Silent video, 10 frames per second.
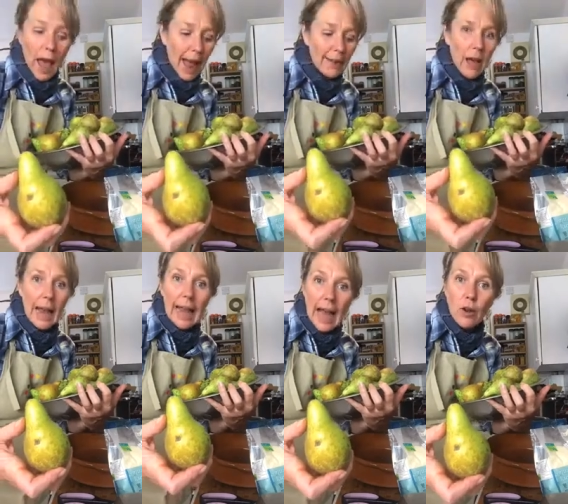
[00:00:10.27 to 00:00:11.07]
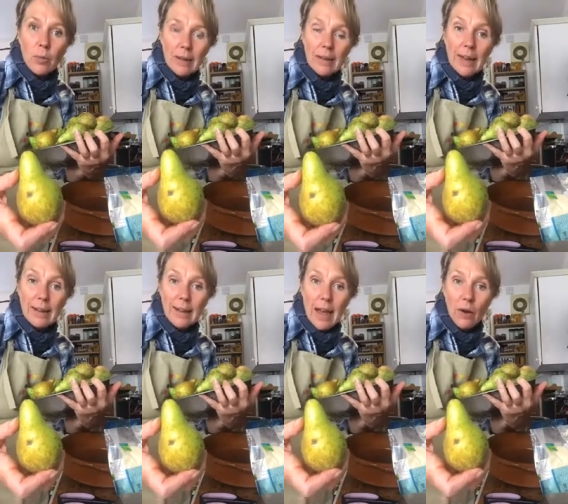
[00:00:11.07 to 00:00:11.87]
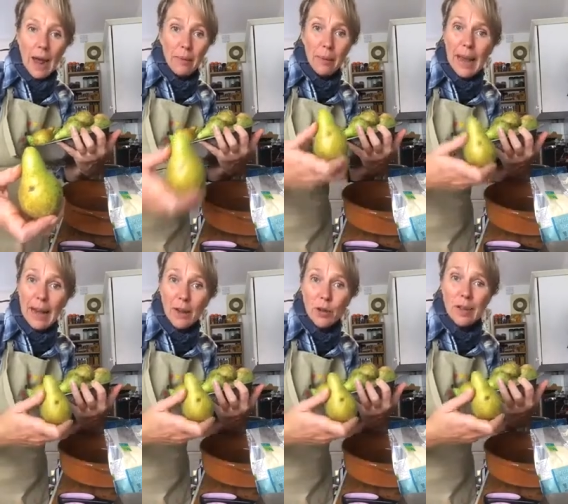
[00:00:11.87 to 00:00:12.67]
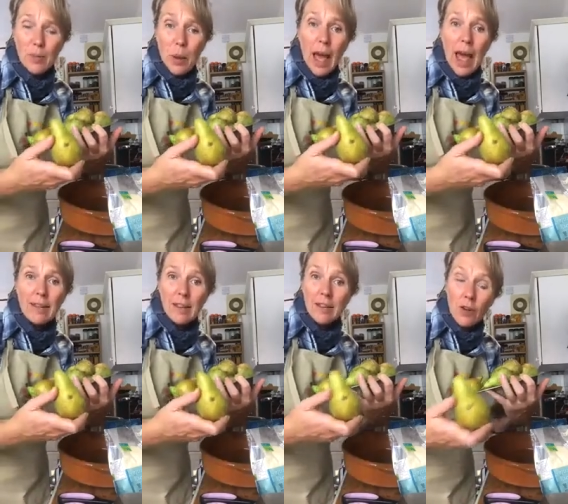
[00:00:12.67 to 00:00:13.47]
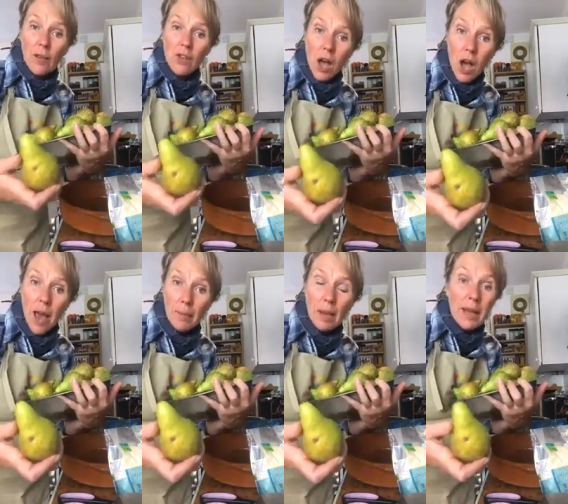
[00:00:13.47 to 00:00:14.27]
and I cannot be sitting down and peeling all these pears. I just don't have time.